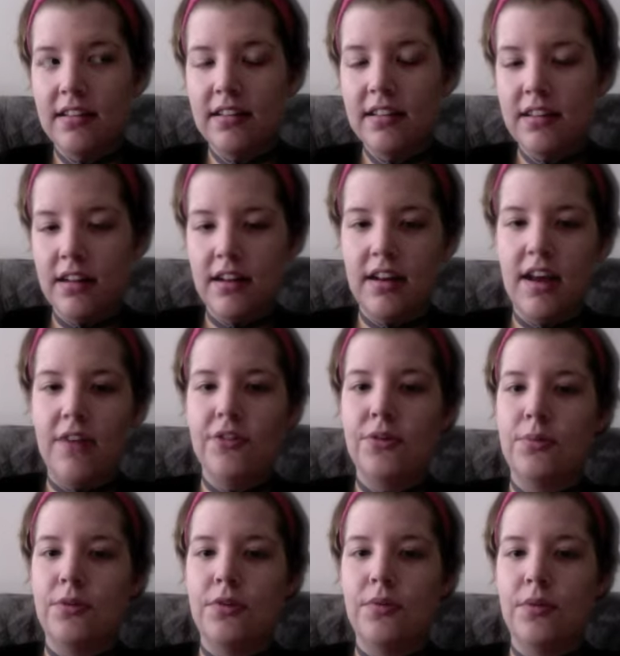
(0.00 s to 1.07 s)
Sunday, I was
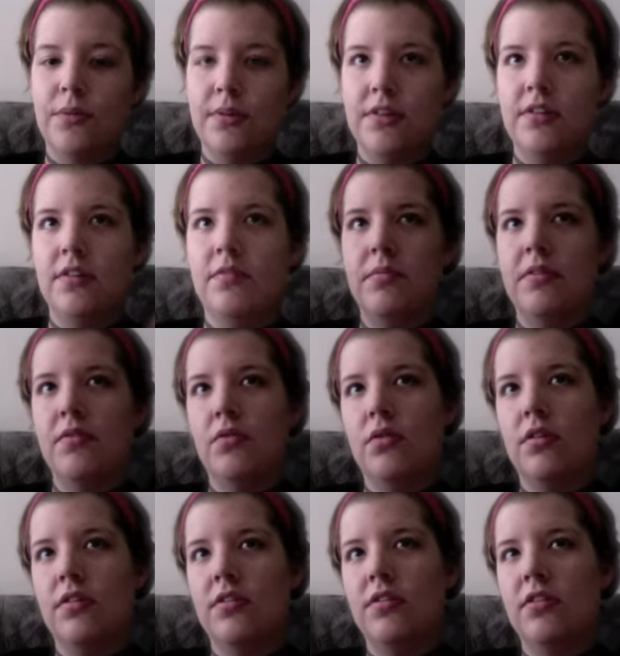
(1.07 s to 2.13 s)
supposed to weigh myself, but of
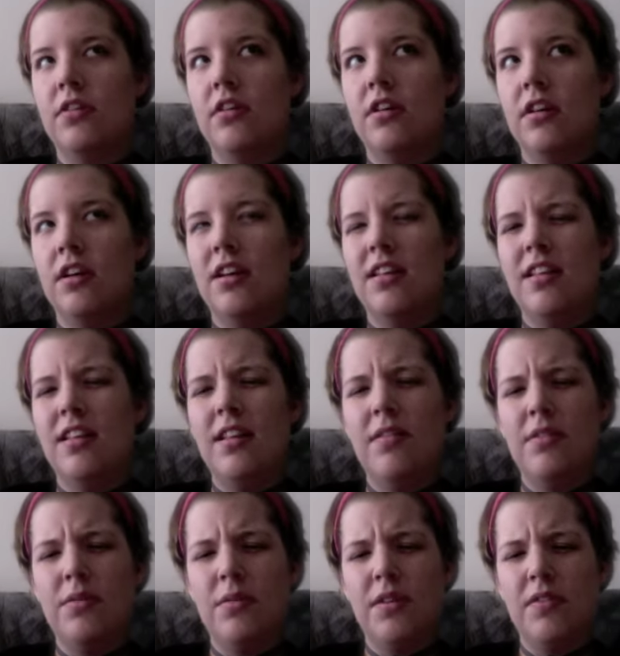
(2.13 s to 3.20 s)
course, I think that was
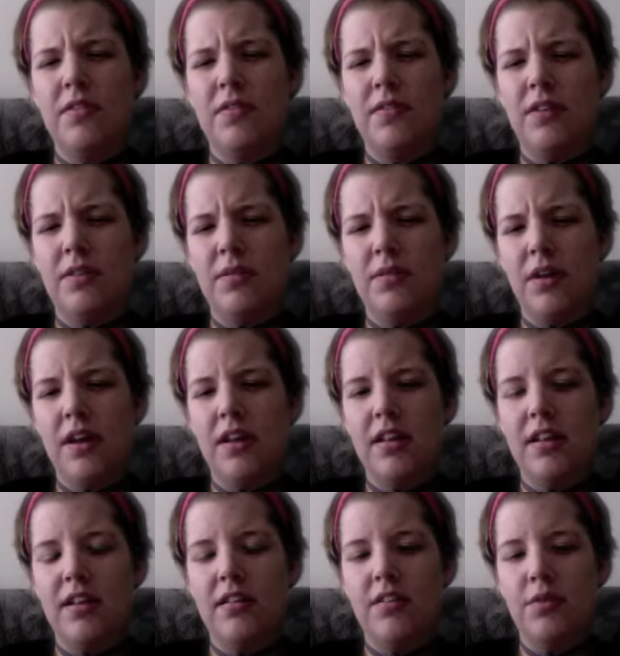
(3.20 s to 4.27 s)
week 53
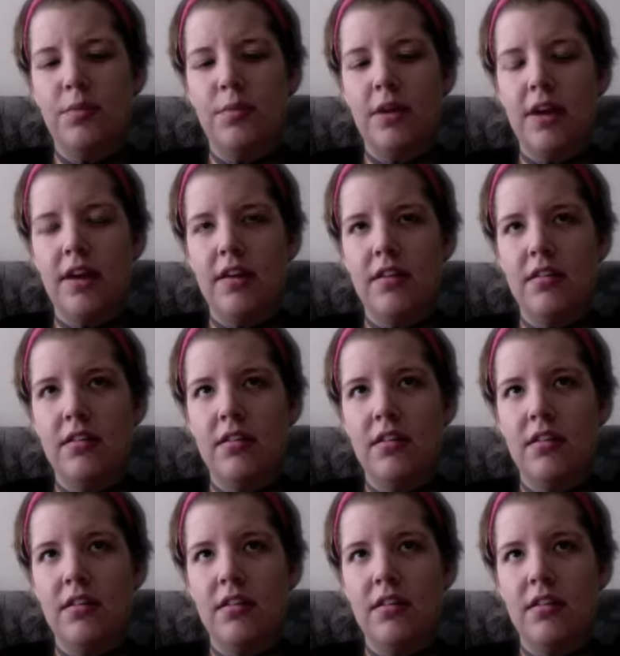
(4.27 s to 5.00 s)
that just passed.